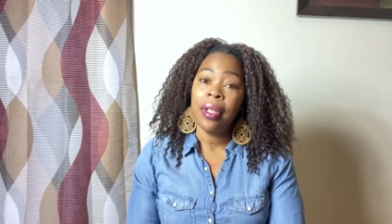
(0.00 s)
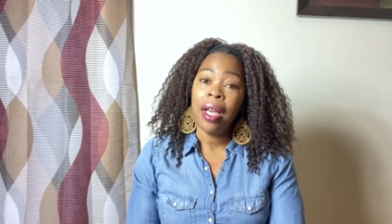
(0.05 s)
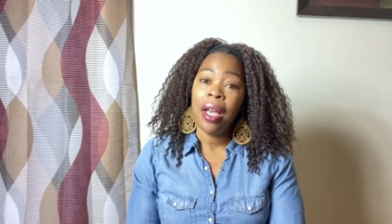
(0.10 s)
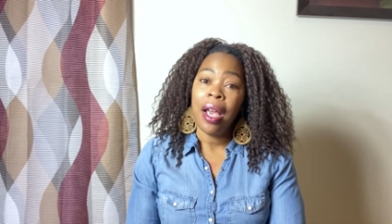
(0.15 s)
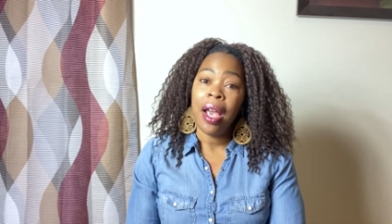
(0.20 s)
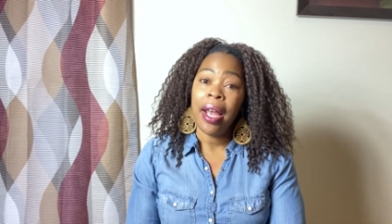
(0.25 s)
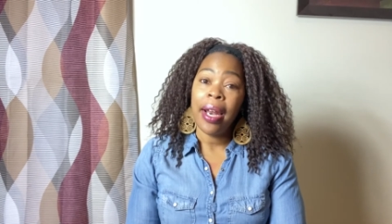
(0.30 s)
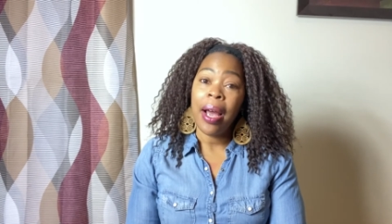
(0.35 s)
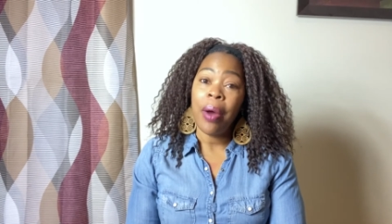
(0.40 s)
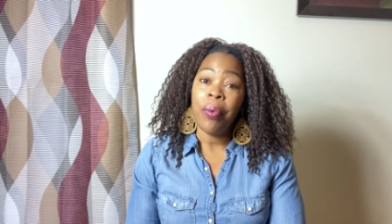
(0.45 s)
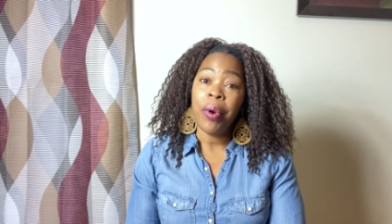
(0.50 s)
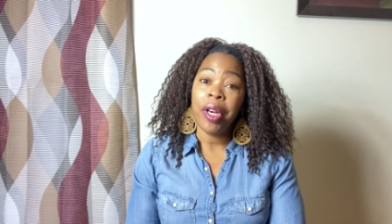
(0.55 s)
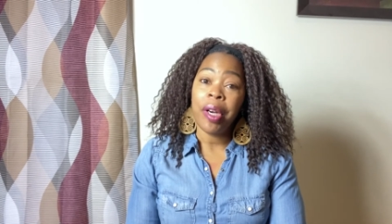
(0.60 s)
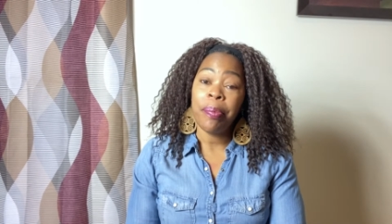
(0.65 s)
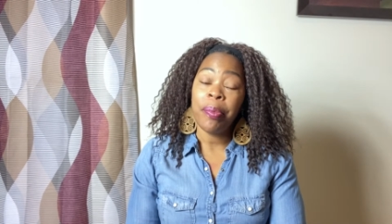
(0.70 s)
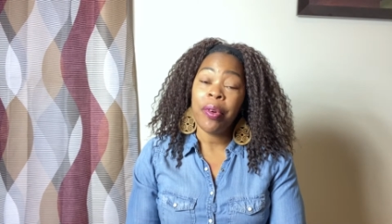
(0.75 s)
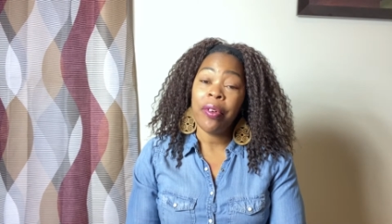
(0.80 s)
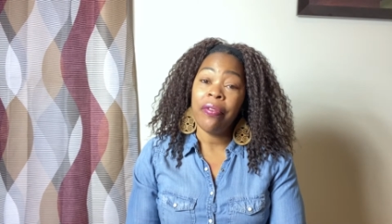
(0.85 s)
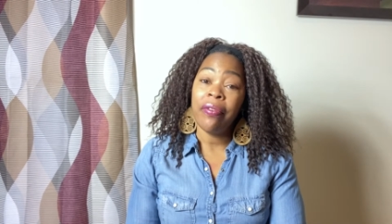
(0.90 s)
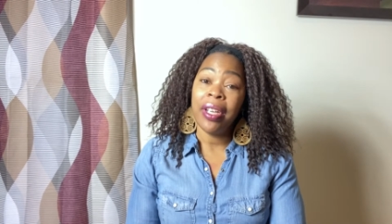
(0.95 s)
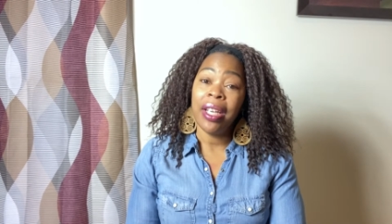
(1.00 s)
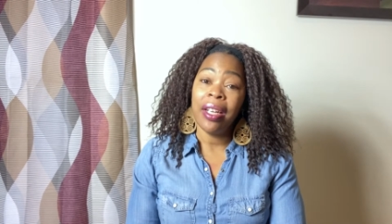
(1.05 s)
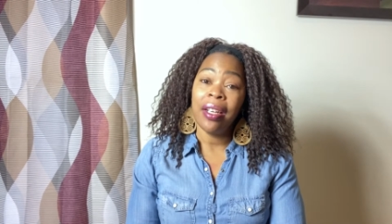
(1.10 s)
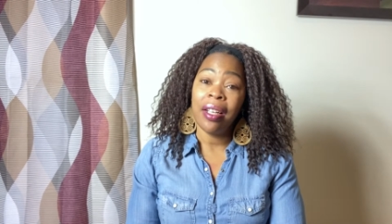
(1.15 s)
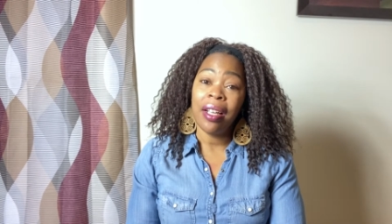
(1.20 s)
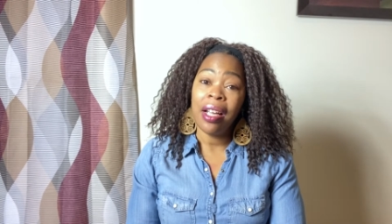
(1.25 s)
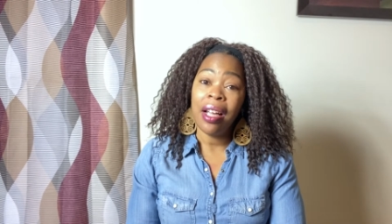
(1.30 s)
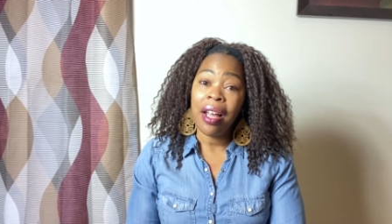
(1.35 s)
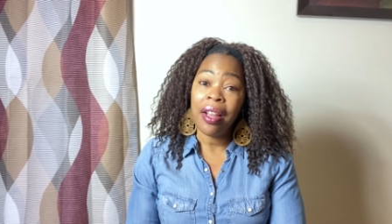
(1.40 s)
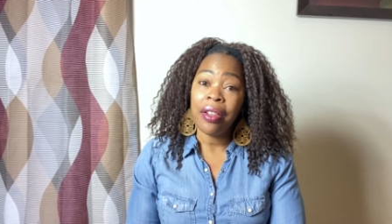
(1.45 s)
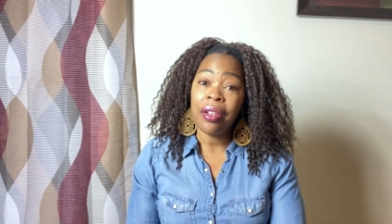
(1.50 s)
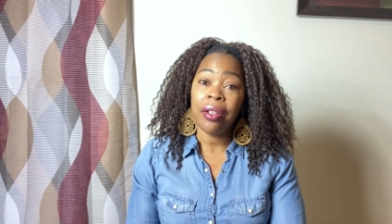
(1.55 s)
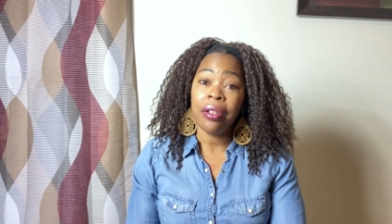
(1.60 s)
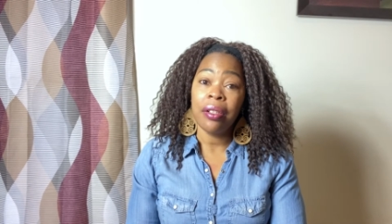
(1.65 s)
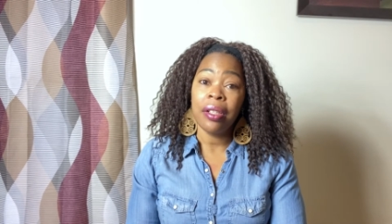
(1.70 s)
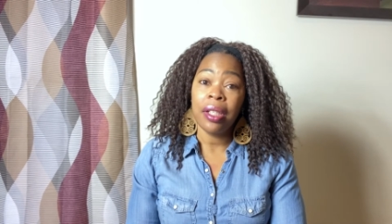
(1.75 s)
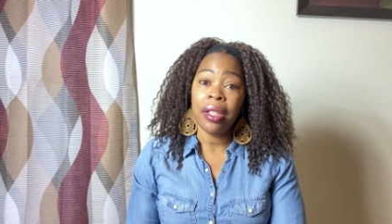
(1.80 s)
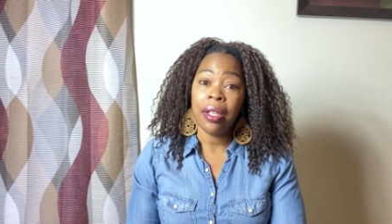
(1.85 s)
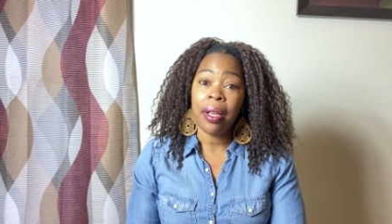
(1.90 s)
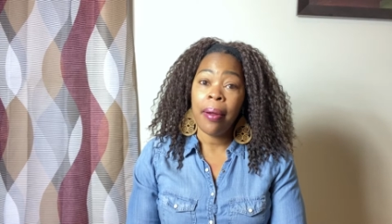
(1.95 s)
And I want to prevent
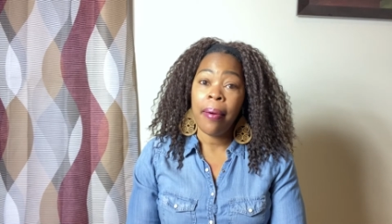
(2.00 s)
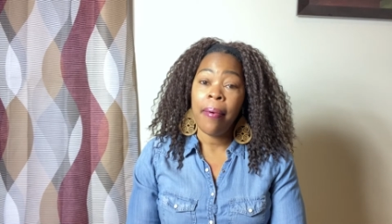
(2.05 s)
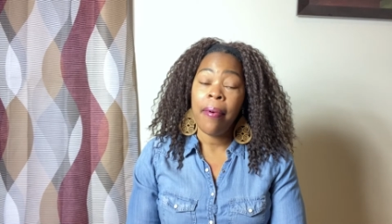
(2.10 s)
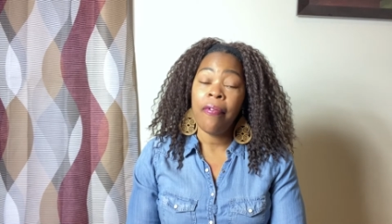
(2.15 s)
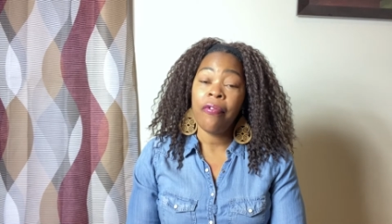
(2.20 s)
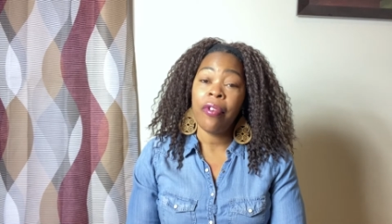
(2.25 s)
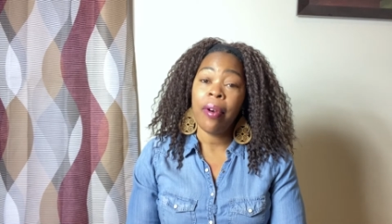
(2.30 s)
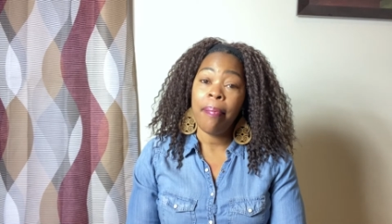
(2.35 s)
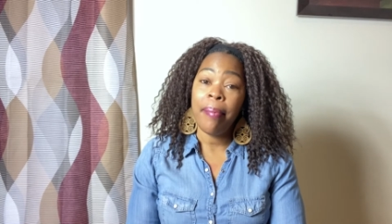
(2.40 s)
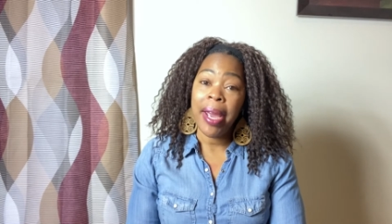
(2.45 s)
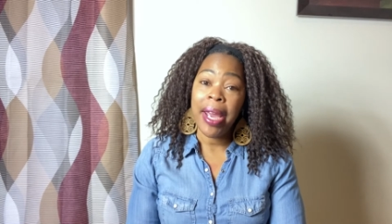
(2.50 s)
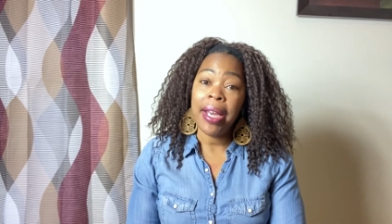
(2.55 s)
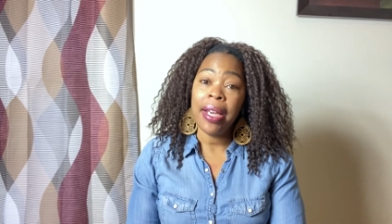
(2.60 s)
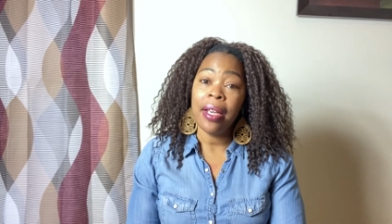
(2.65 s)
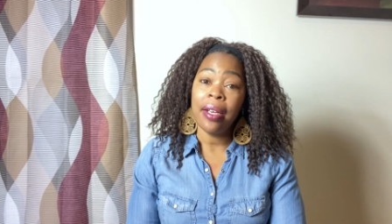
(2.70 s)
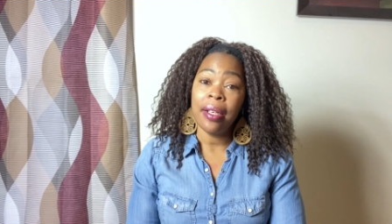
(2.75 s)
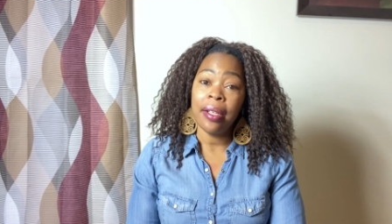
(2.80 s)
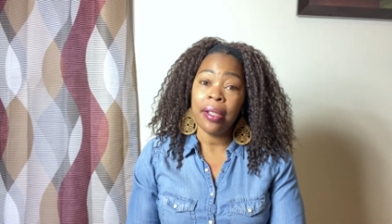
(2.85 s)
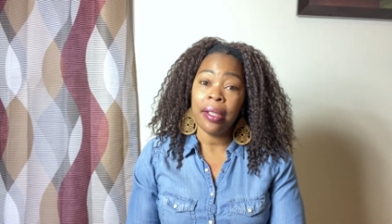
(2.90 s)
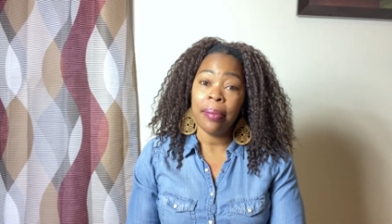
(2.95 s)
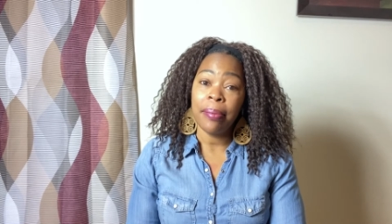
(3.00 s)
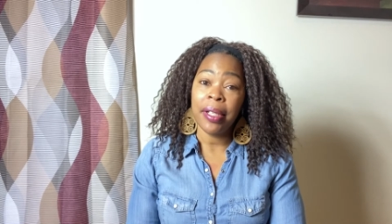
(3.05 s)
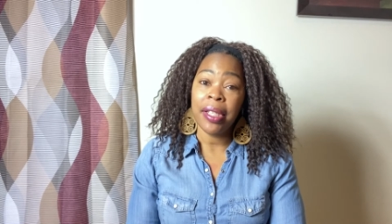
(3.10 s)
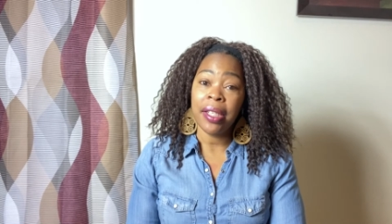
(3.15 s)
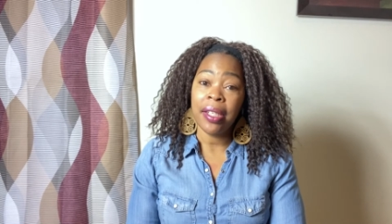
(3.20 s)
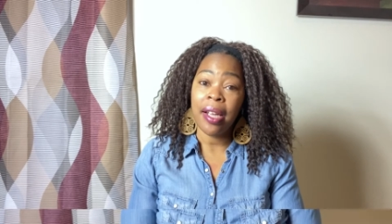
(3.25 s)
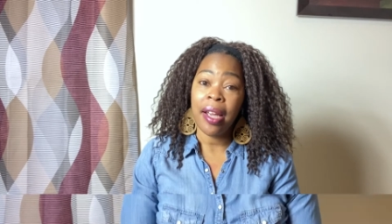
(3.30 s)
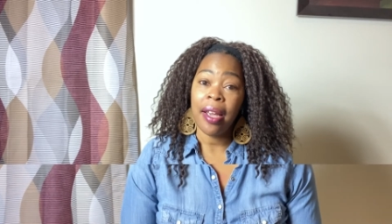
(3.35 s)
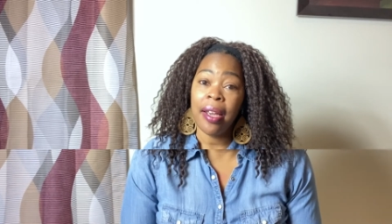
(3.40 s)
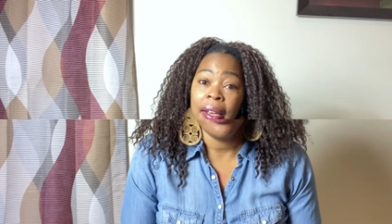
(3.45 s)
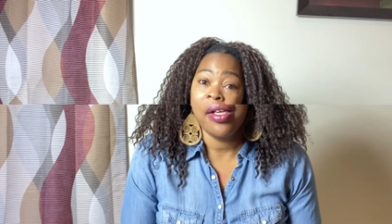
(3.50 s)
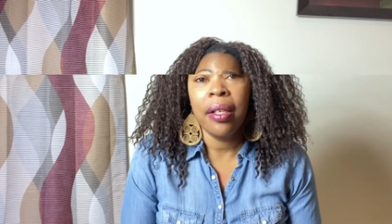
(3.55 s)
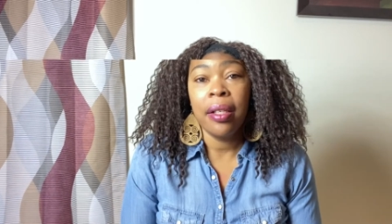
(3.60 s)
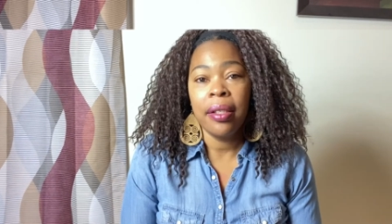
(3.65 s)
others from making this mistake.